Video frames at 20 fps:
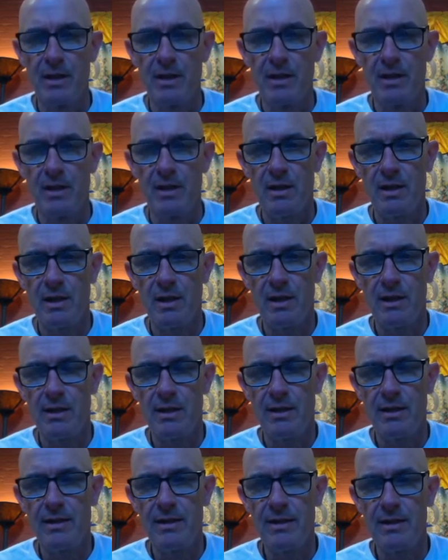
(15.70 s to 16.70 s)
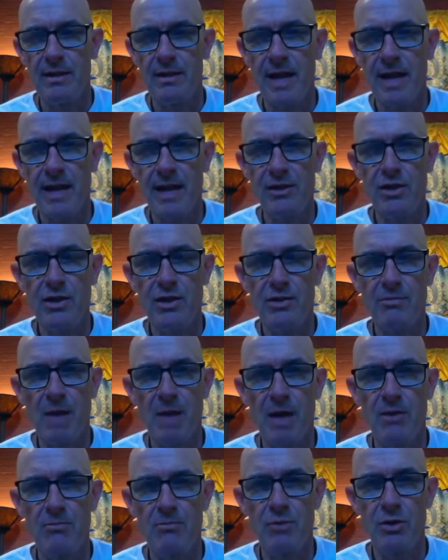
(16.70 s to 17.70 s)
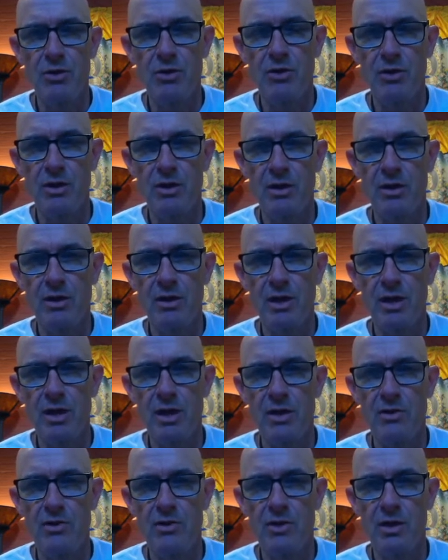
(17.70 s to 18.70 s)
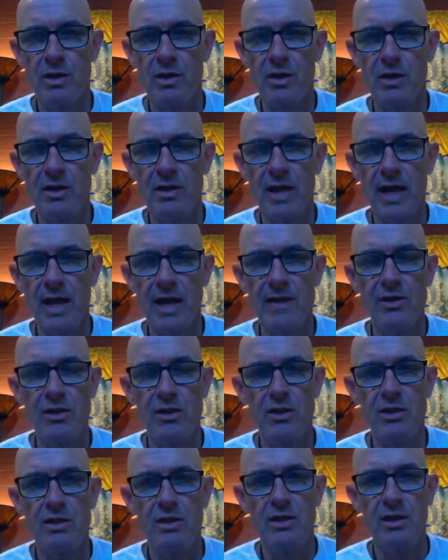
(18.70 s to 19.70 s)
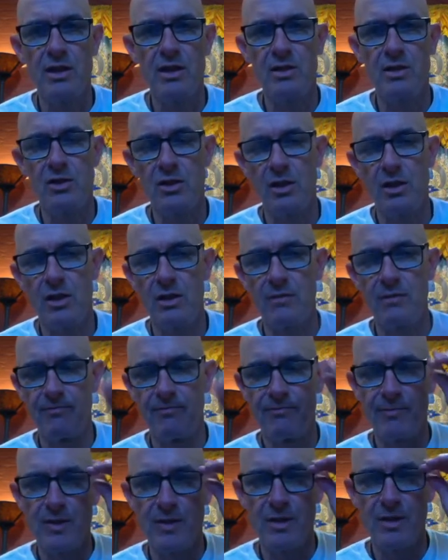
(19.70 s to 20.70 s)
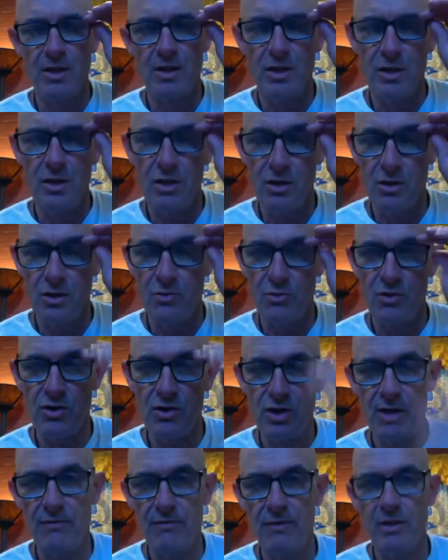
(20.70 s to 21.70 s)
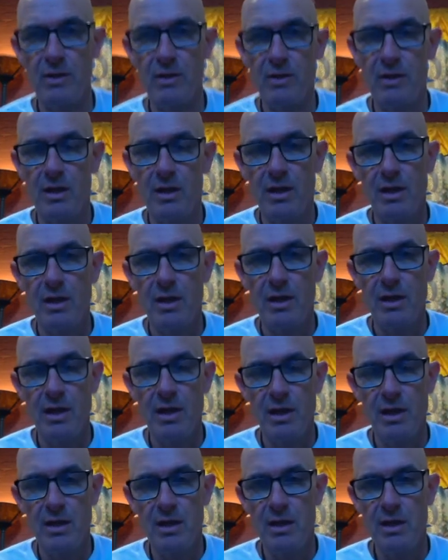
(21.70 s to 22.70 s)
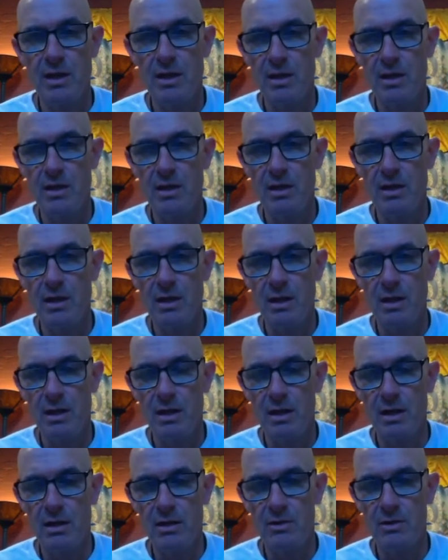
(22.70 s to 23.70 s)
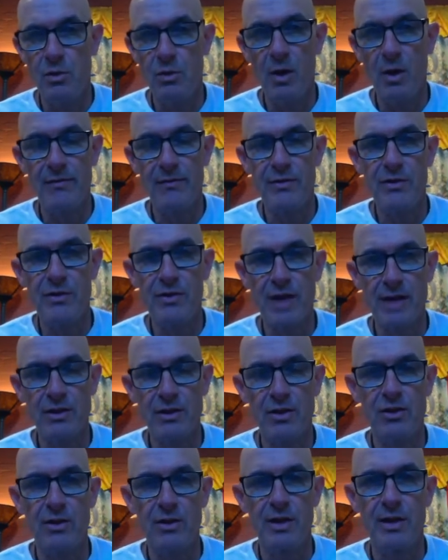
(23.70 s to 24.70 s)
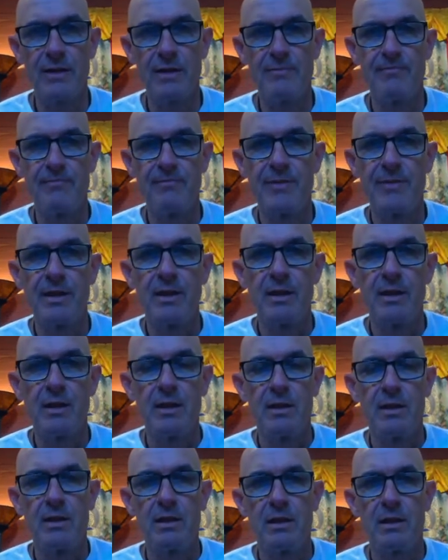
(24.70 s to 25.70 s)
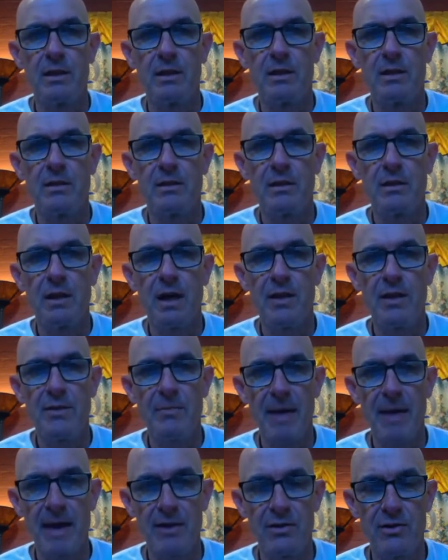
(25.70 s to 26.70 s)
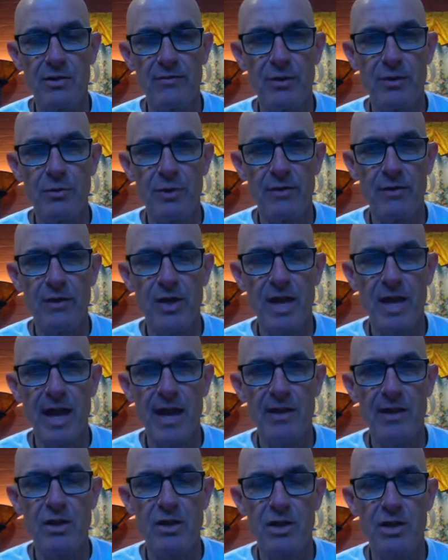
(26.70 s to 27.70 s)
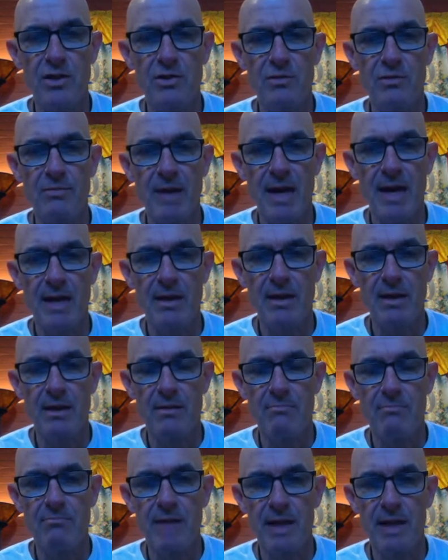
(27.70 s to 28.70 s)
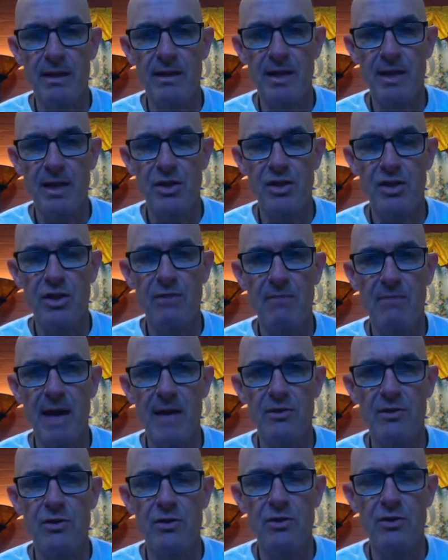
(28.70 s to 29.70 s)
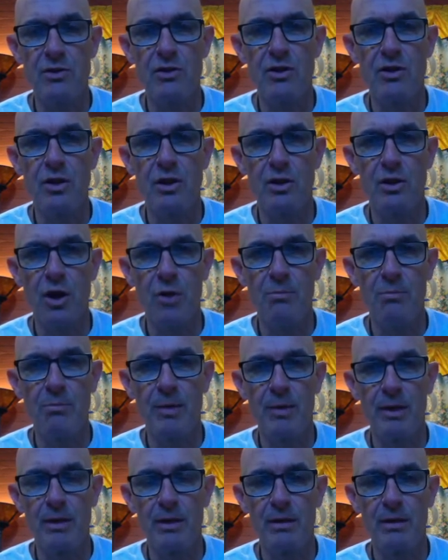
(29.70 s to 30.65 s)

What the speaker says: The Ganges Mahamudra is an ancient teaching, a teaching that was given in the 12th century on the banks of the river Ganges by the meditation master Tilopa